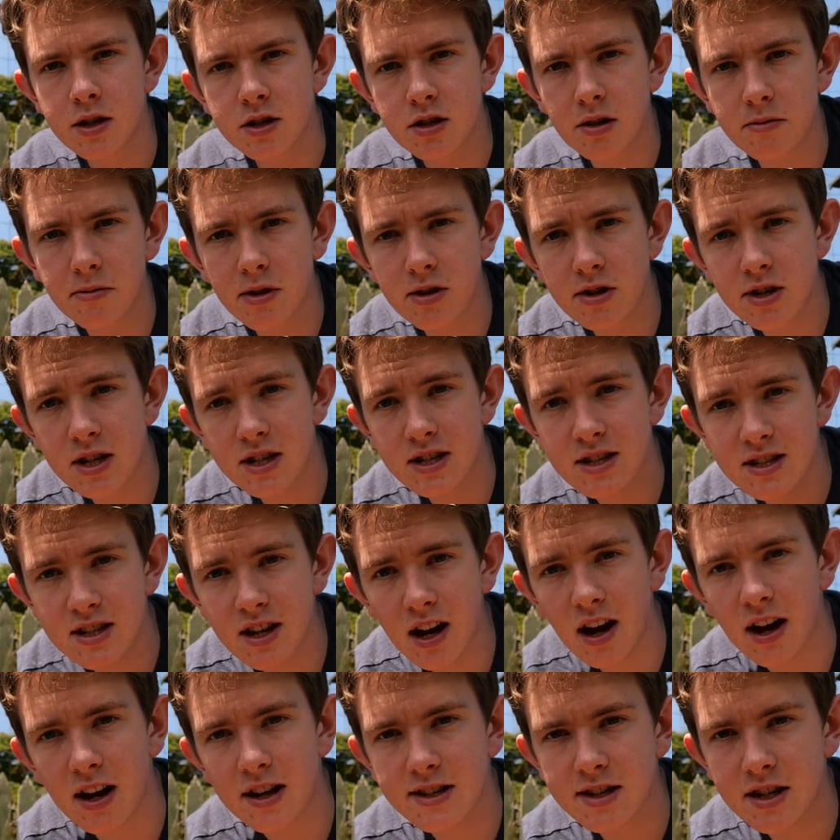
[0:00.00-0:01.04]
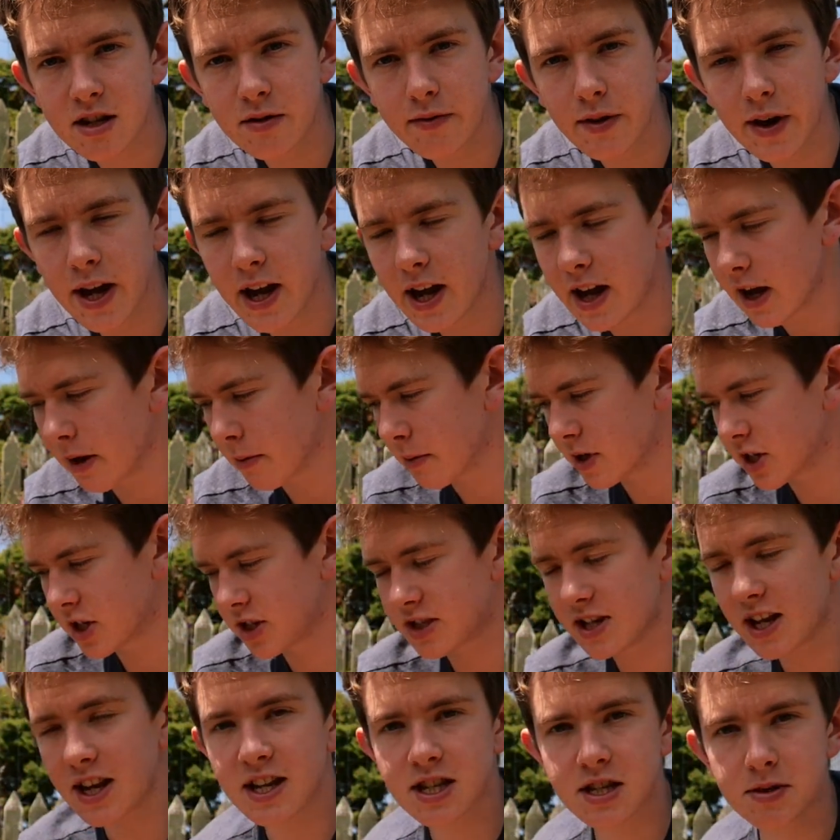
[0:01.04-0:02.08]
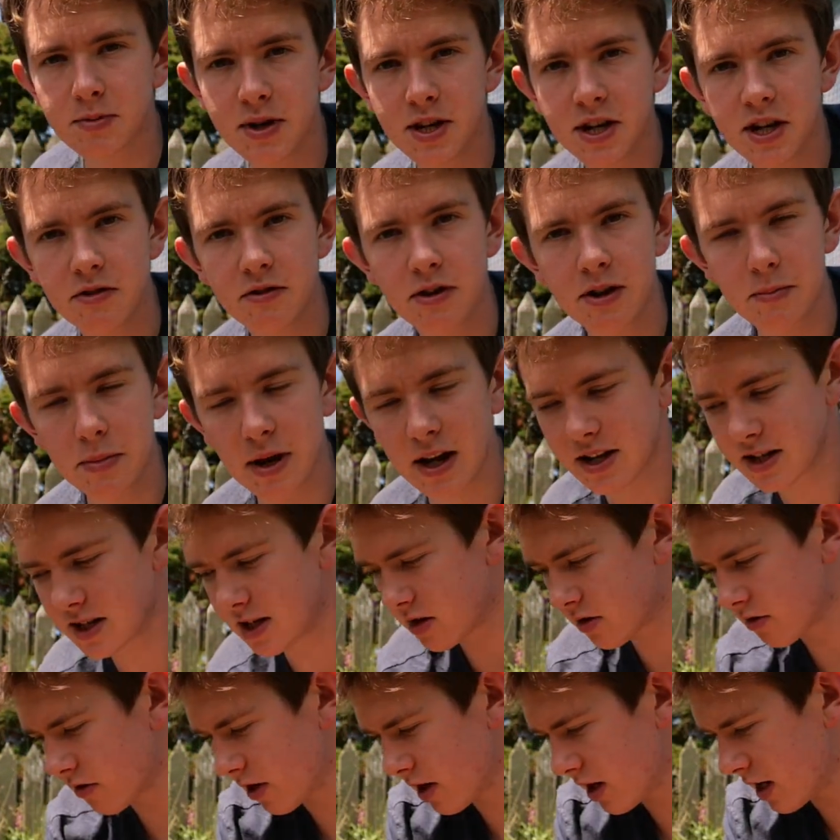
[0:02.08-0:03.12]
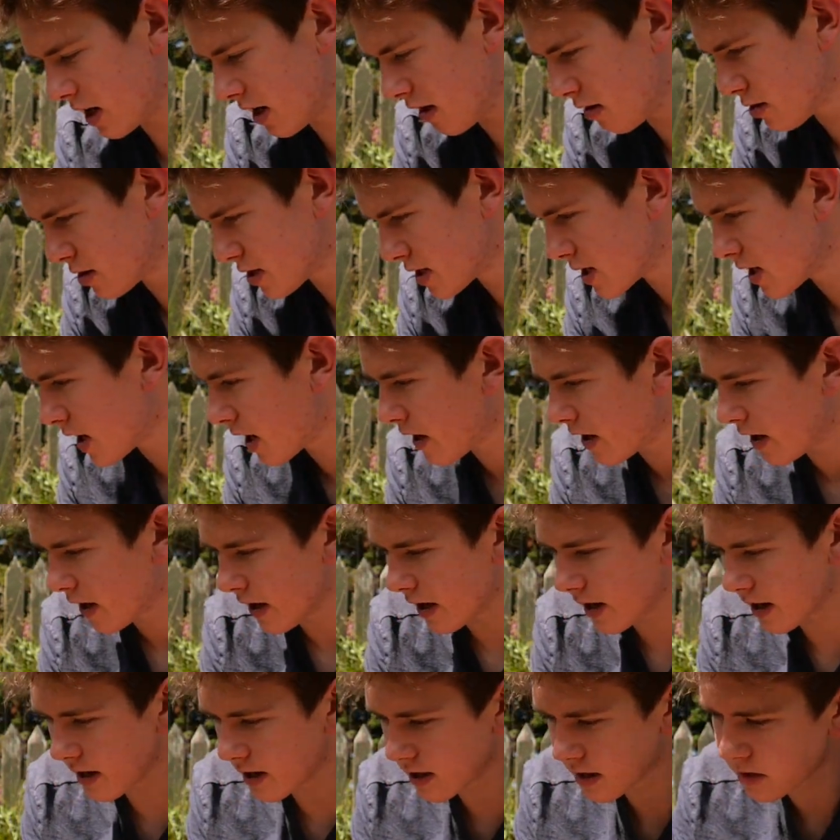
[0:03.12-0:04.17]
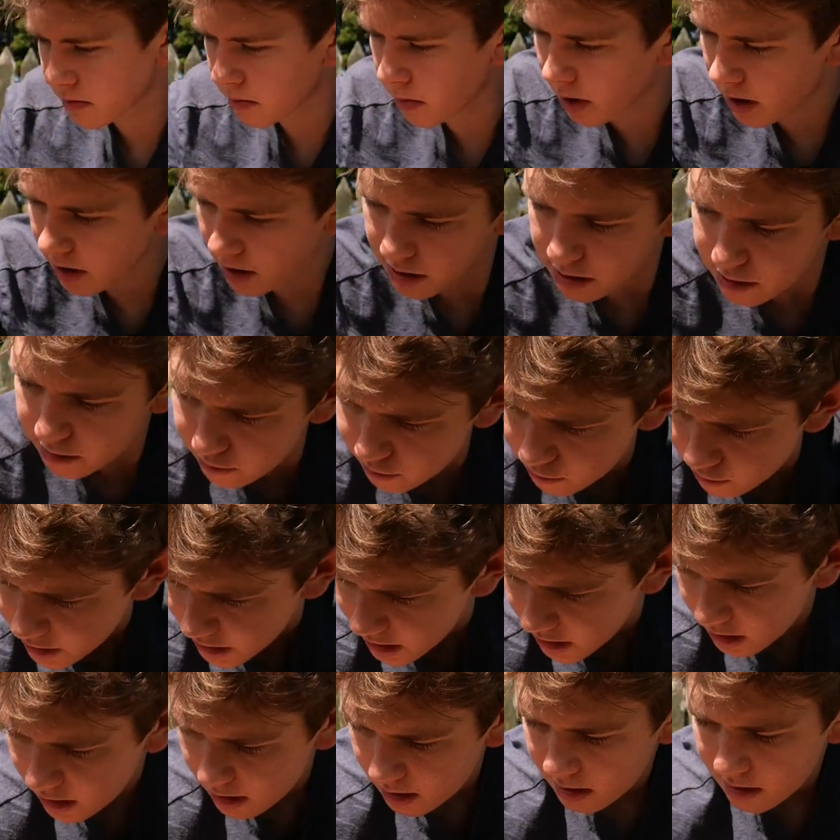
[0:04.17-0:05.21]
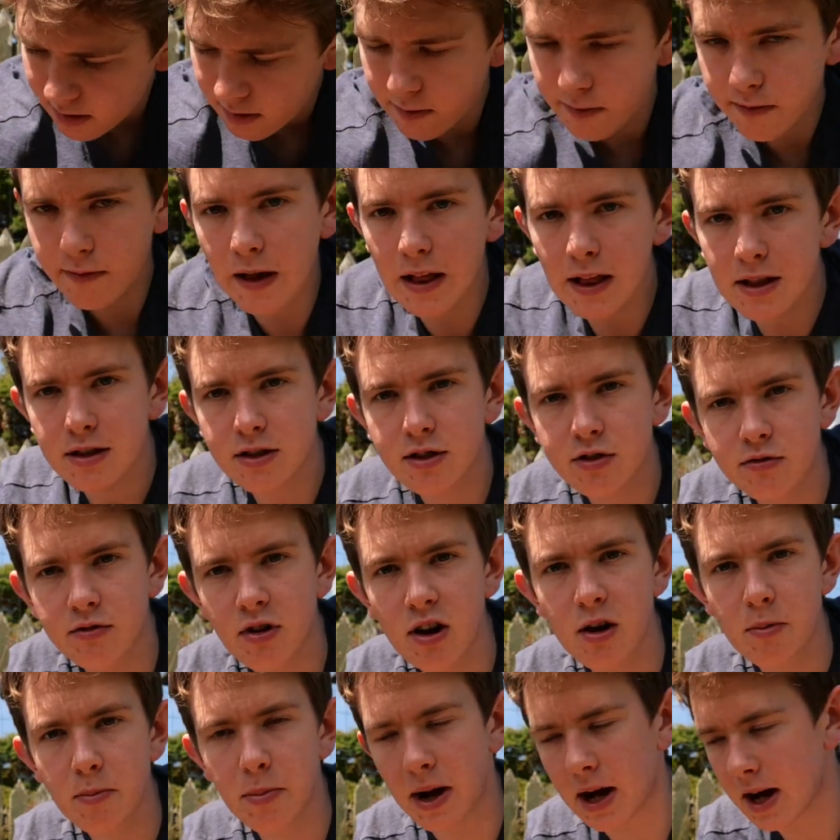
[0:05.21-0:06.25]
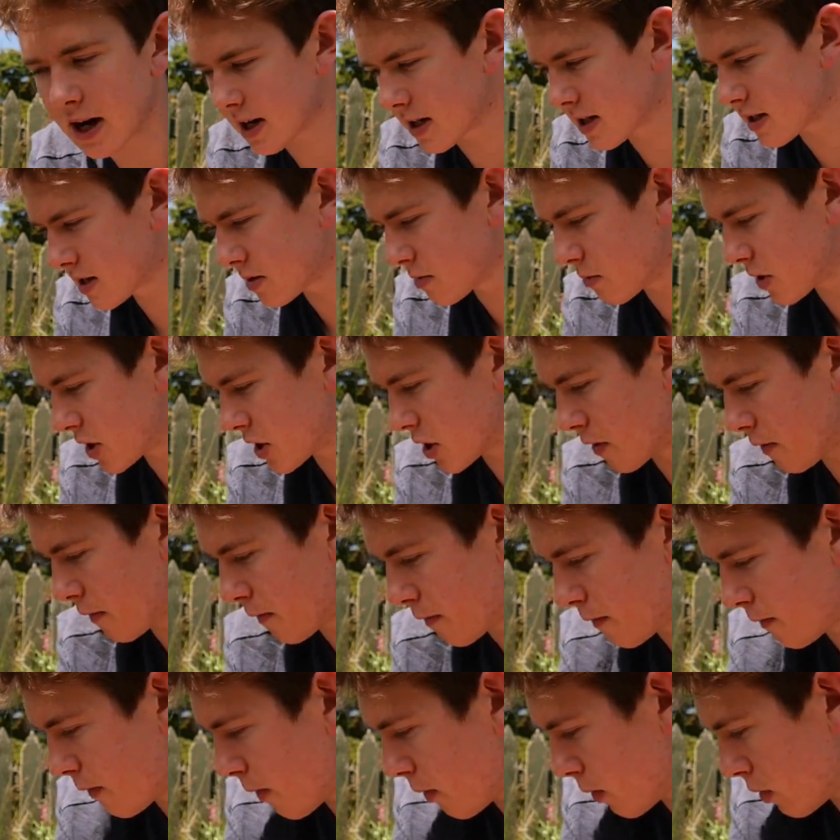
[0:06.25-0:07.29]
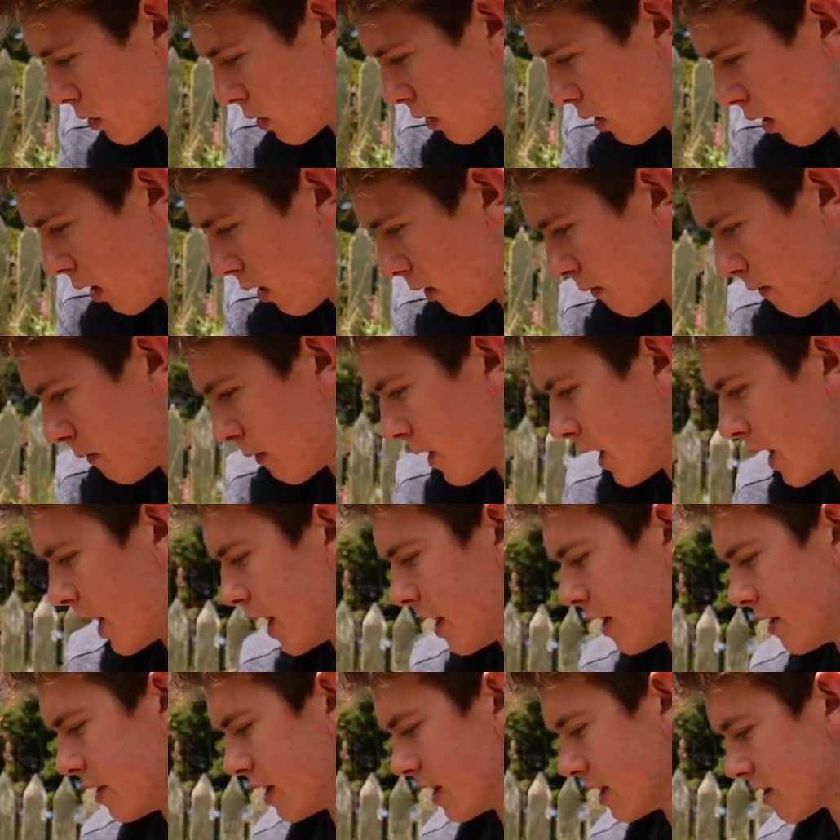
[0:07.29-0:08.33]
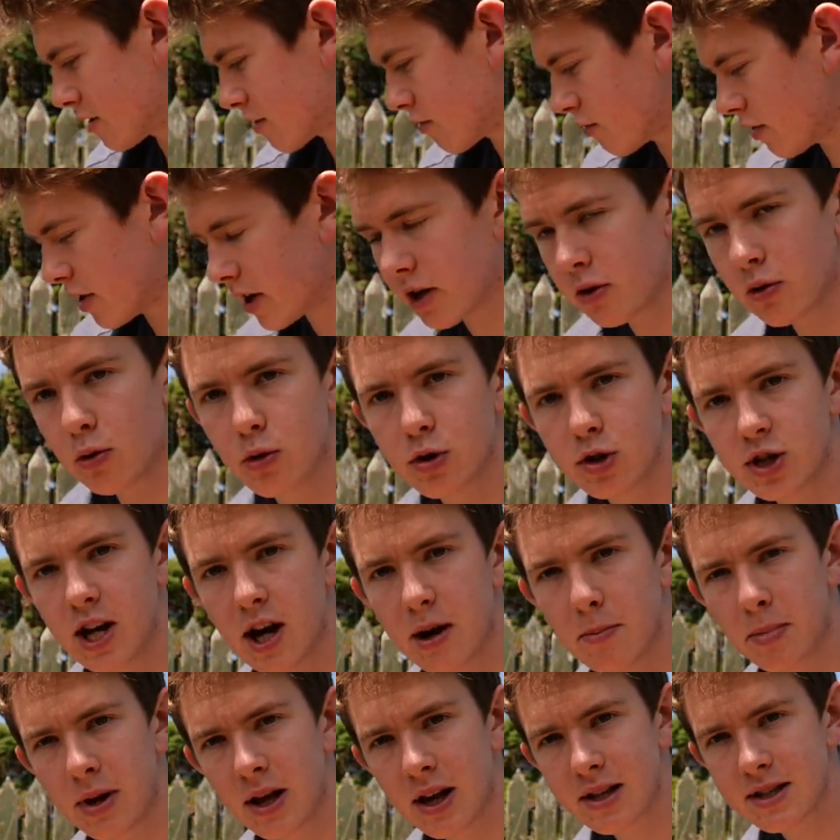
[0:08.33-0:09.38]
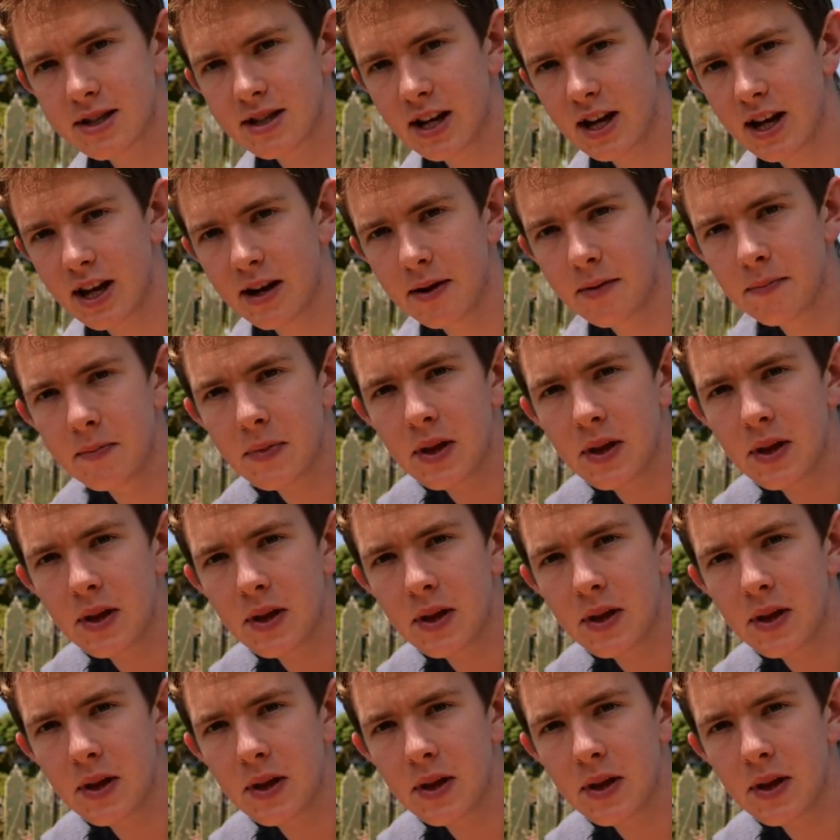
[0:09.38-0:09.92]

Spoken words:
So I'm going to start over here, which is next to my newly painted greenhouse, is my 3 felt grow bags which are full of these 3 courgette plants here.